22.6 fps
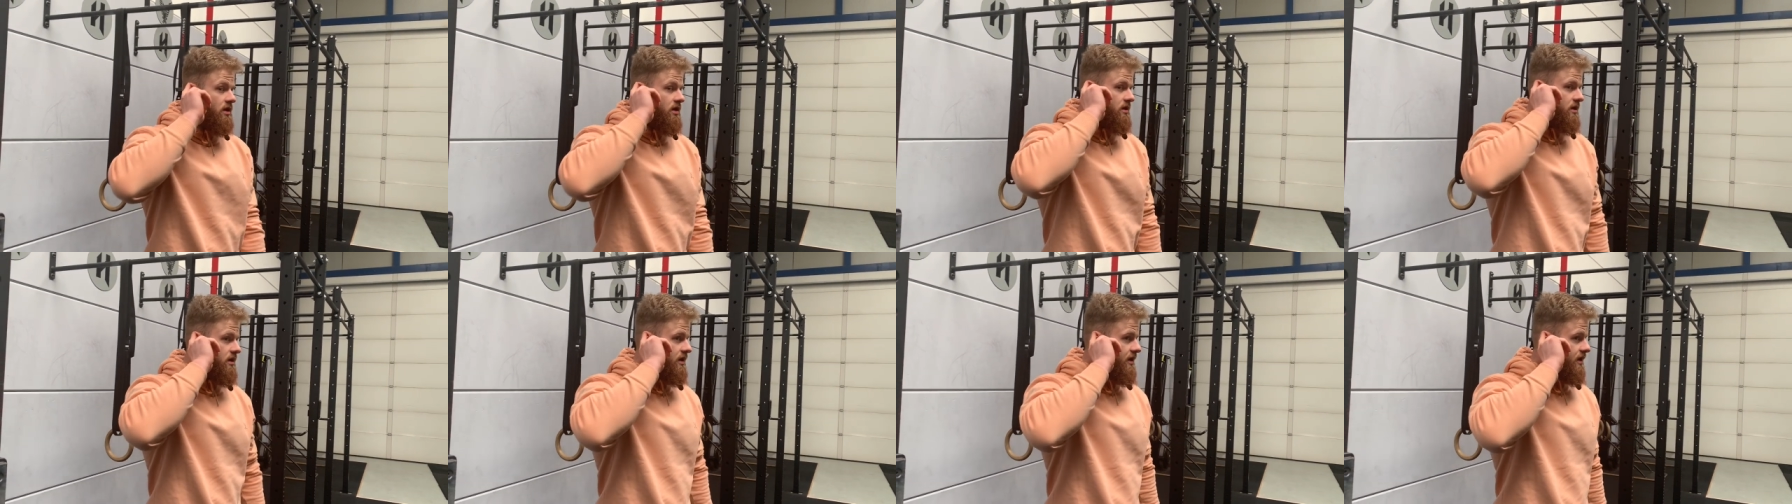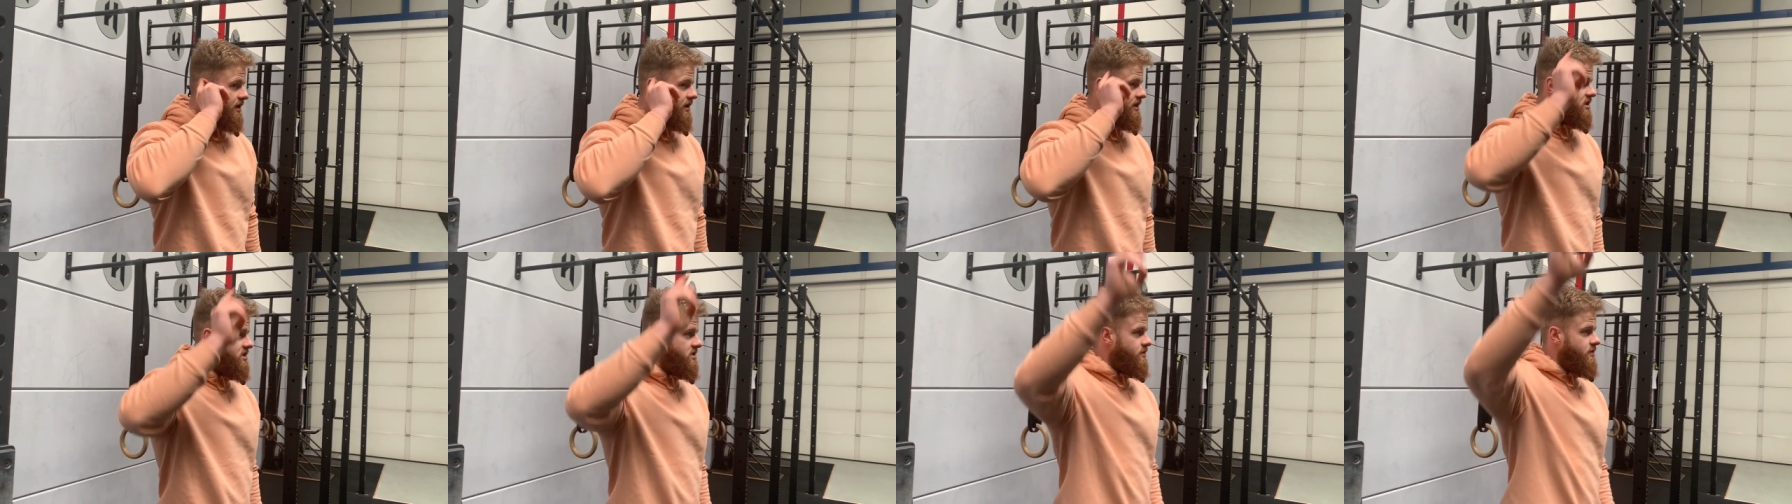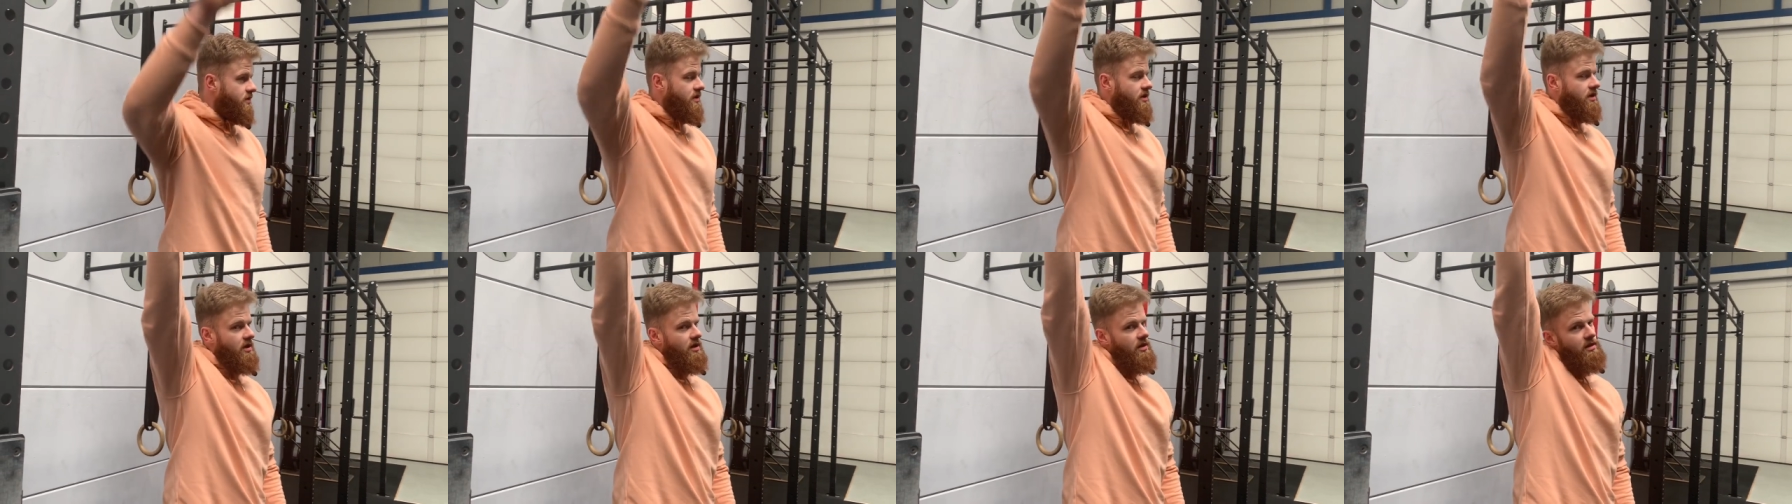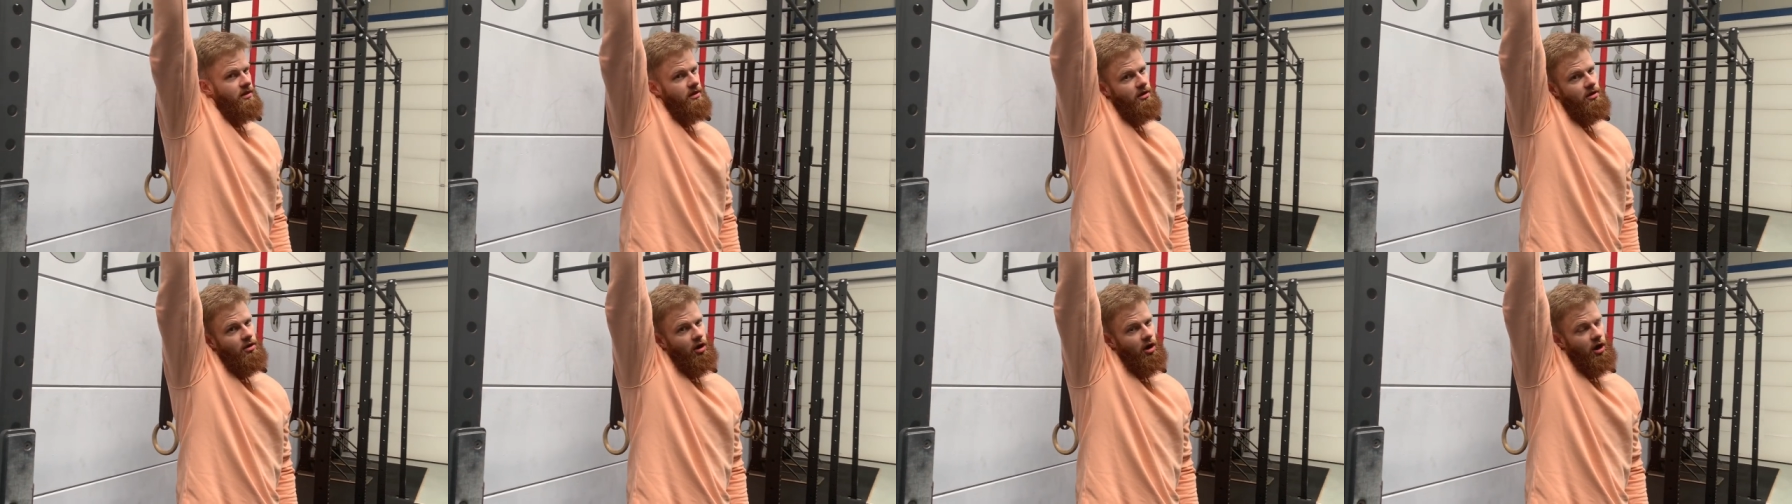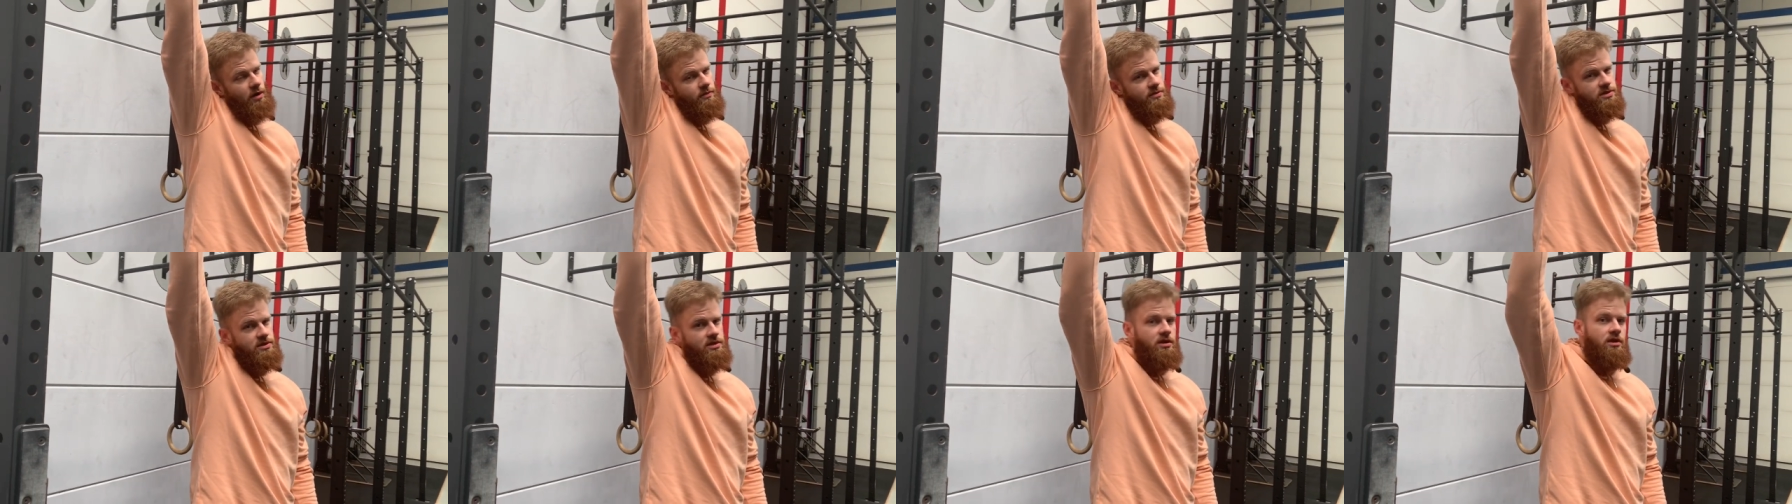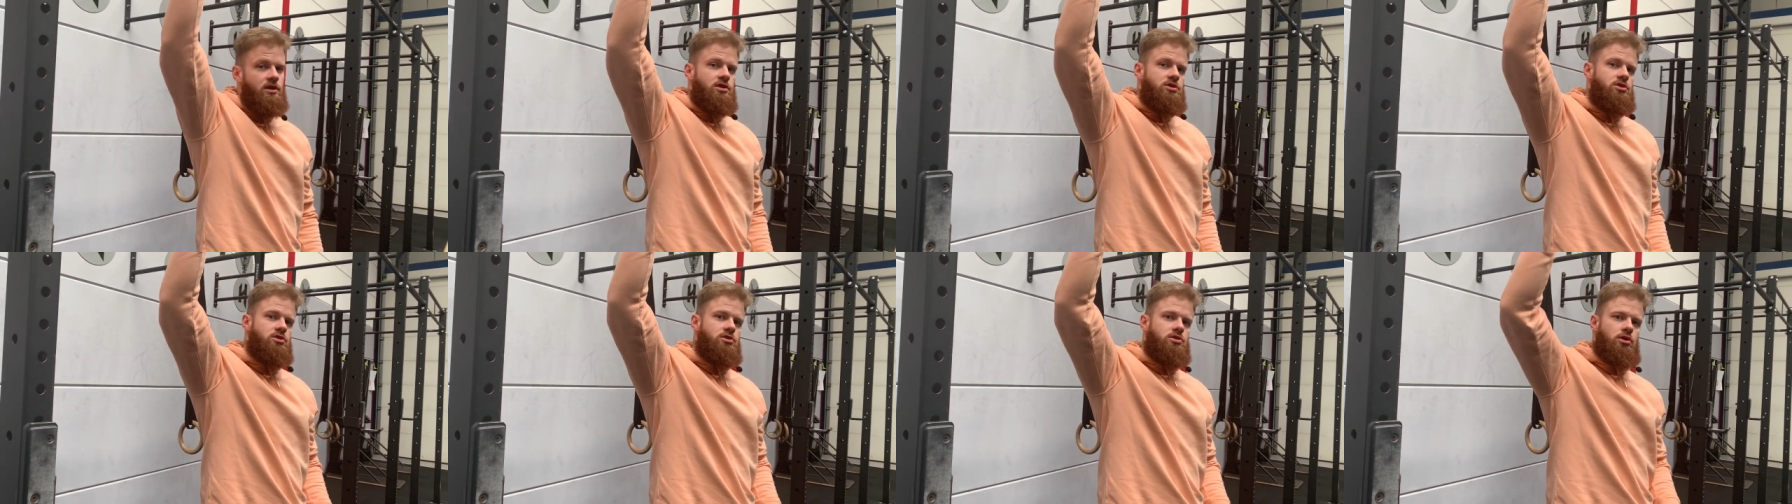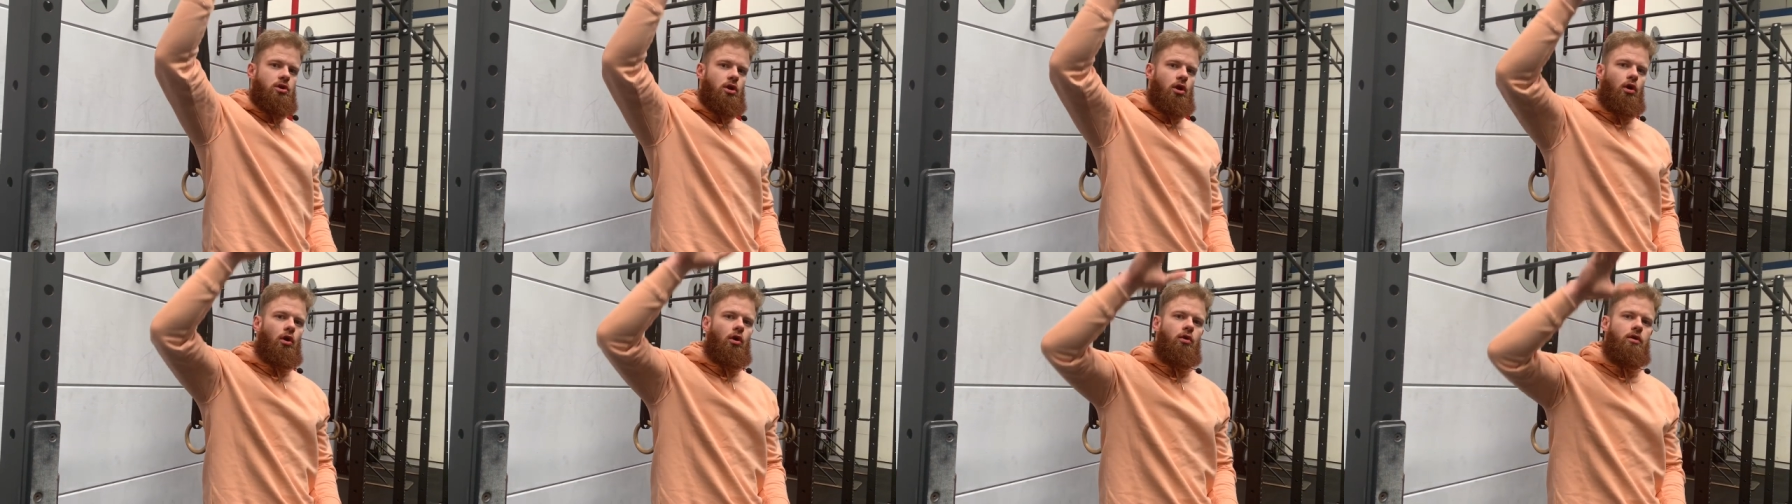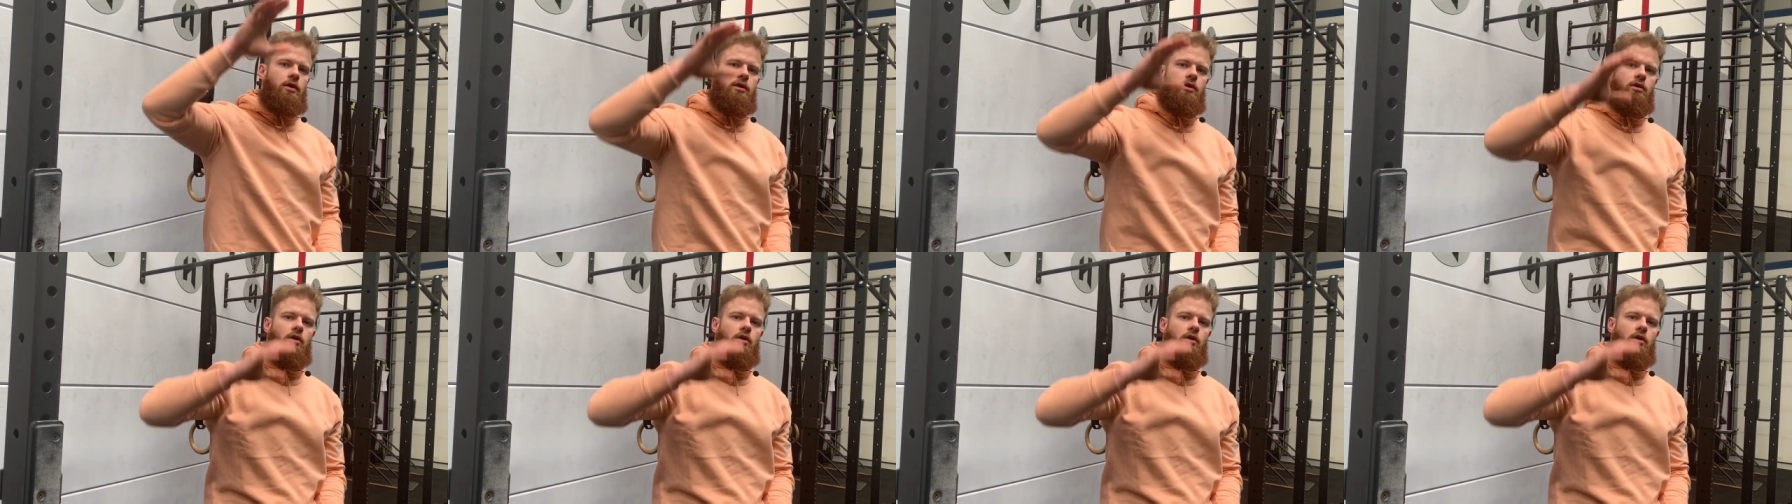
the ears beneath the arms, slowly